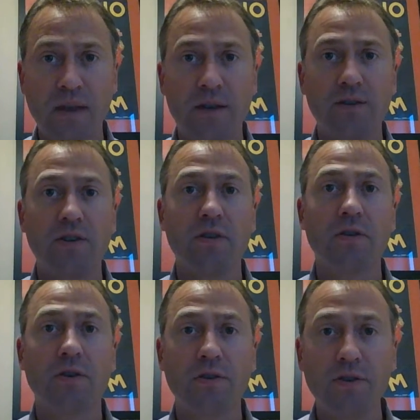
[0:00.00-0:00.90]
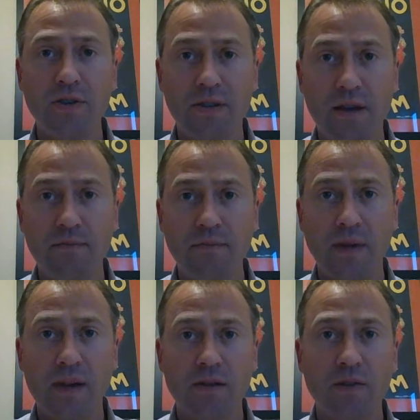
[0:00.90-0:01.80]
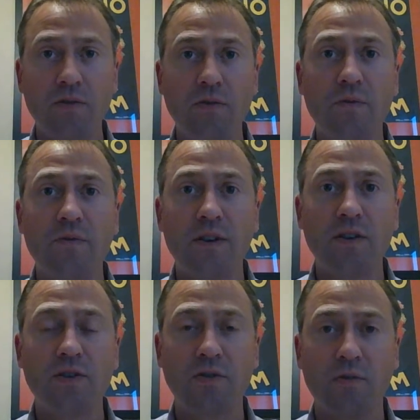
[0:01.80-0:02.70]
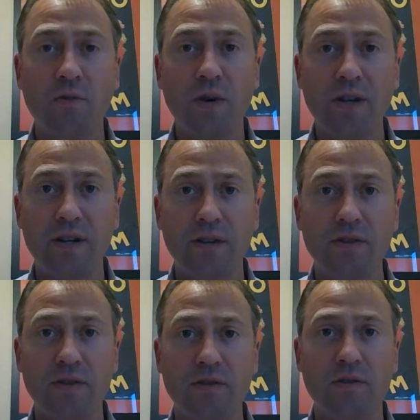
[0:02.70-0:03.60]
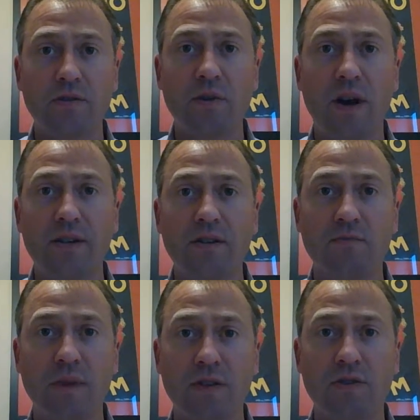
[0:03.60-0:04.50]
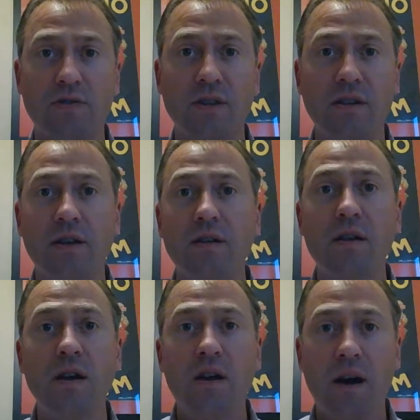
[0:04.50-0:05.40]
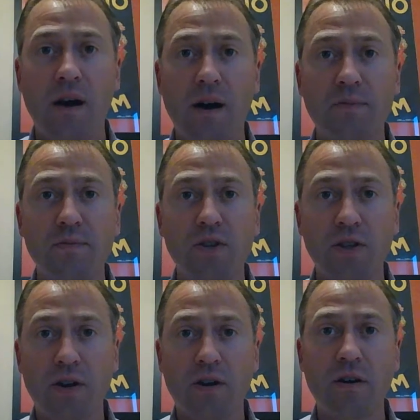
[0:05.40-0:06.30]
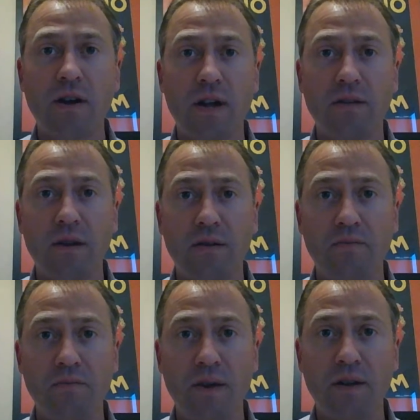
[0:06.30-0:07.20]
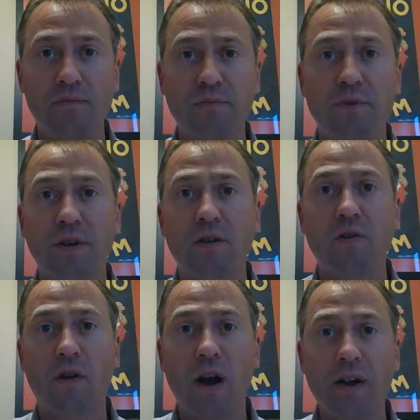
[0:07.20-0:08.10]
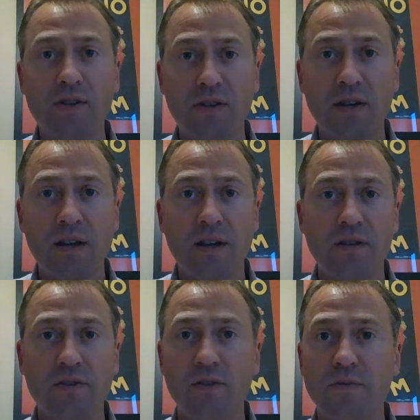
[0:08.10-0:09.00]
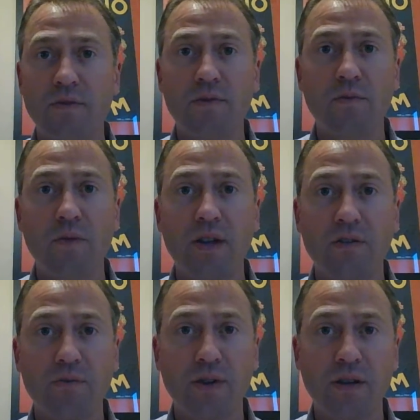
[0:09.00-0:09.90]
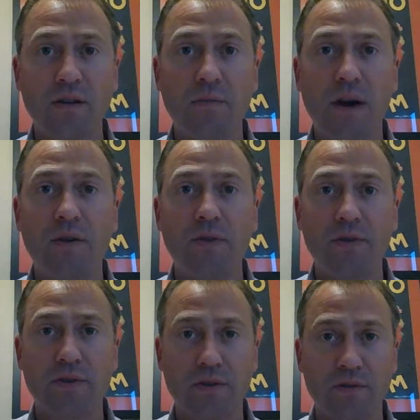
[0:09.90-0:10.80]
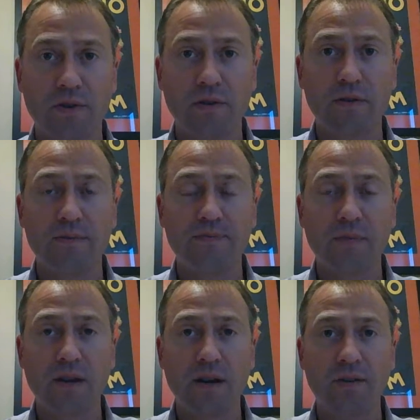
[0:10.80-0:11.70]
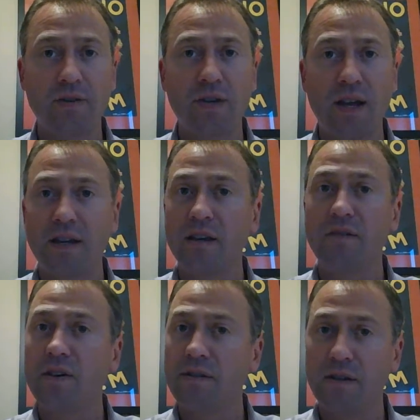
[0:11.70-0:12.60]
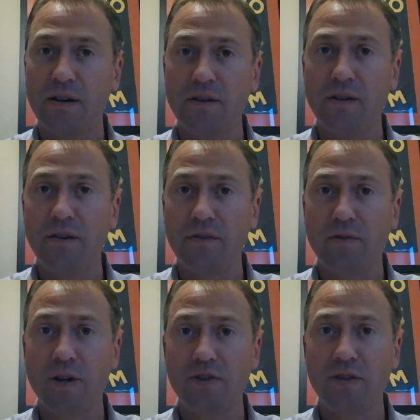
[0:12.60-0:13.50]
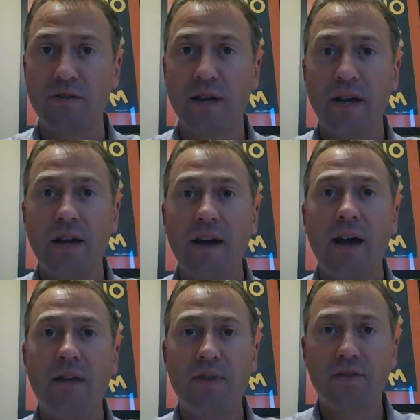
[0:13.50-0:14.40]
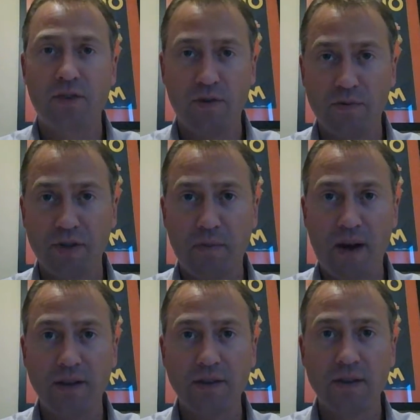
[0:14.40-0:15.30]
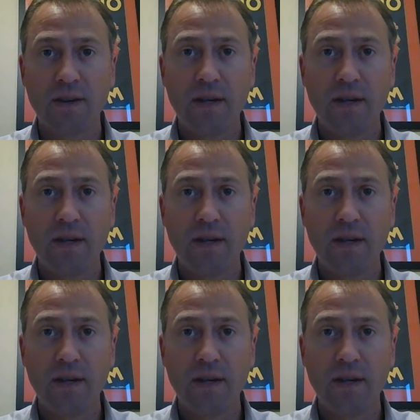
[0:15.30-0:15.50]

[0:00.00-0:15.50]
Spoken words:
She encourages them to finish what it is that they're trying to make sure that they share and bring across in terms of the way they're bringing about their understanding of a question, and then she responds.